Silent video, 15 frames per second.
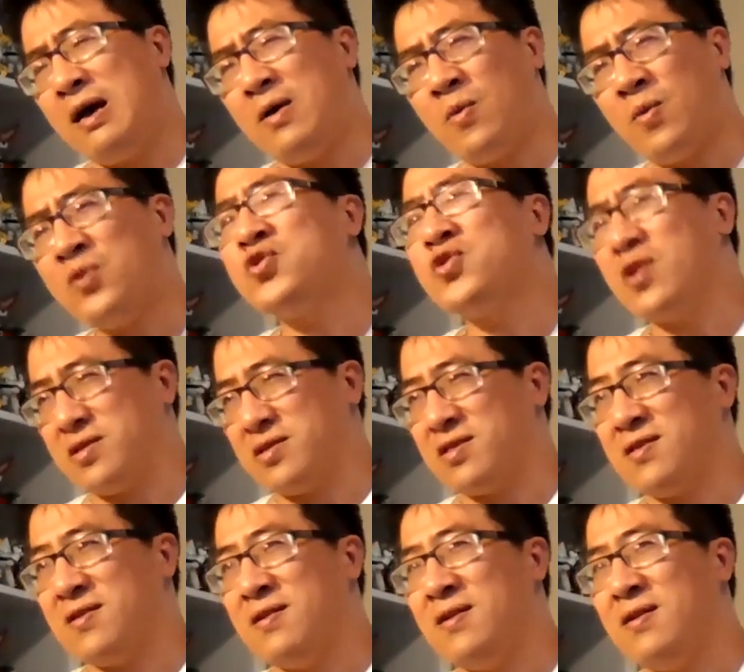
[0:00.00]
we should,
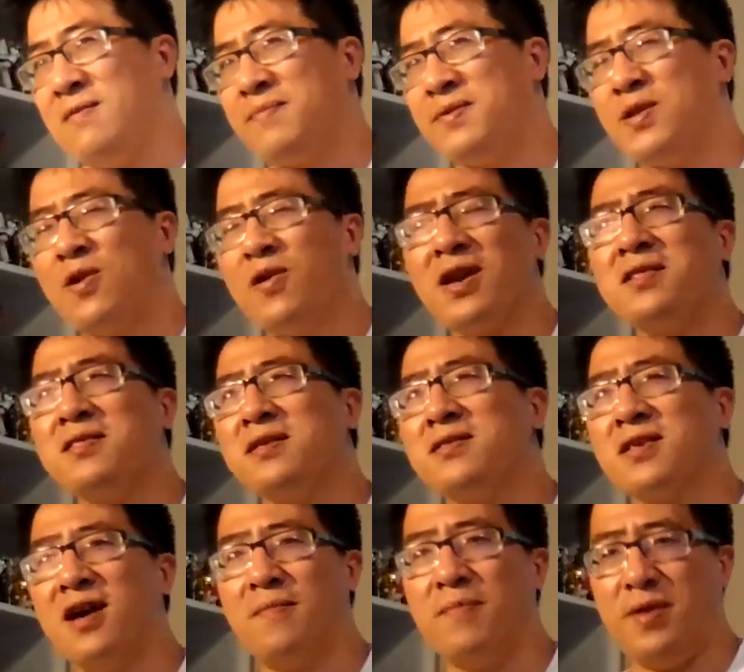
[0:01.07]
but look at this
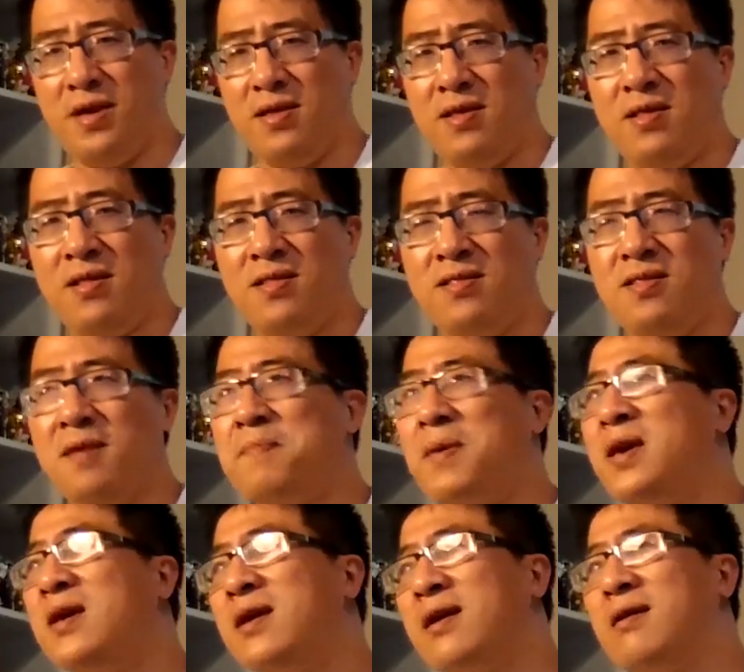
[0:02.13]
company. They've
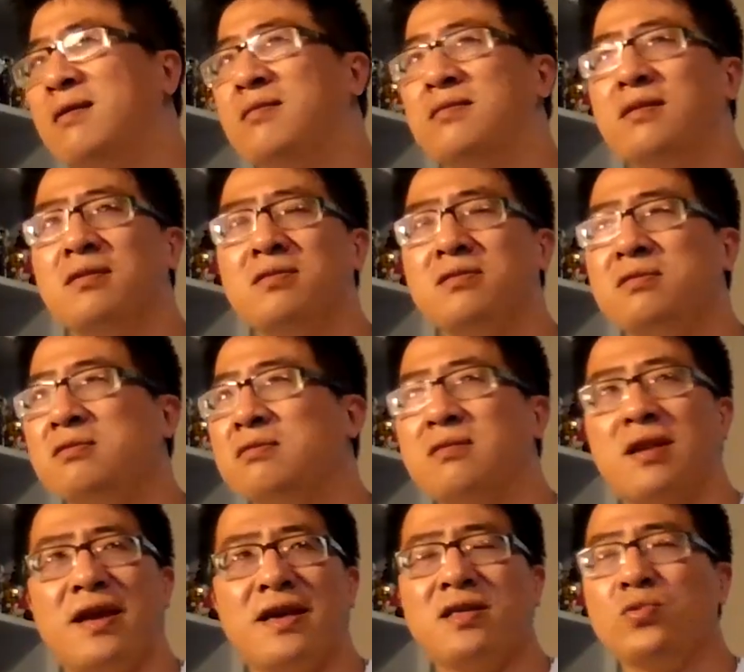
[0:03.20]
been here since
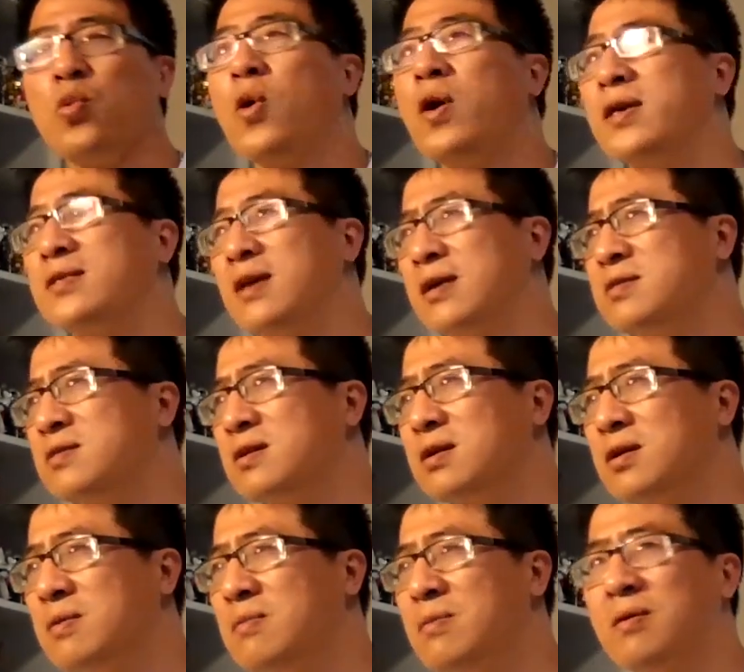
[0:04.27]
like 20 days
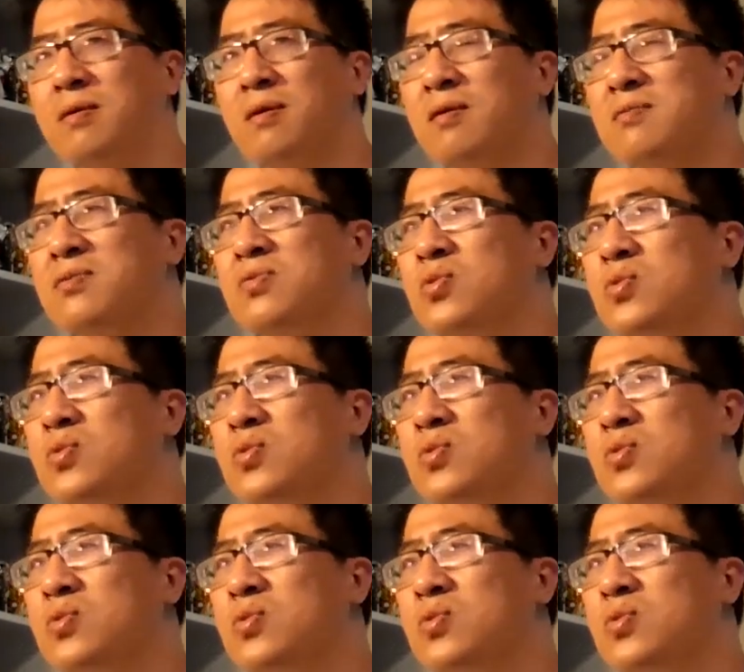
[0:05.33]
ago or